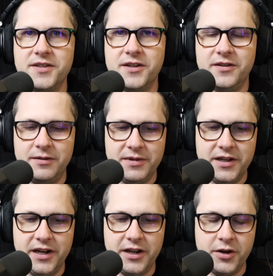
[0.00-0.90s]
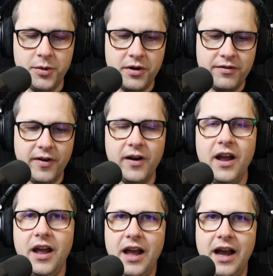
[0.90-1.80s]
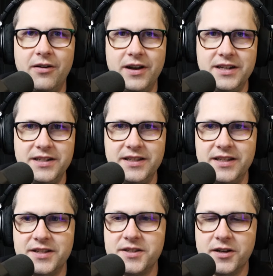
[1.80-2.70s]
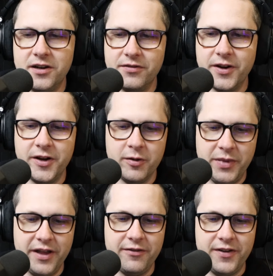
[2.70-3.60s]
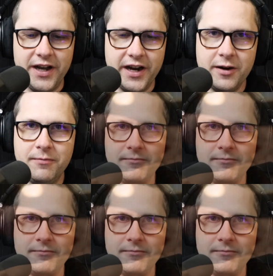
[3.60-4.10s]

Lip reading: So I'm going to kind of go over how I did this over here by the fire.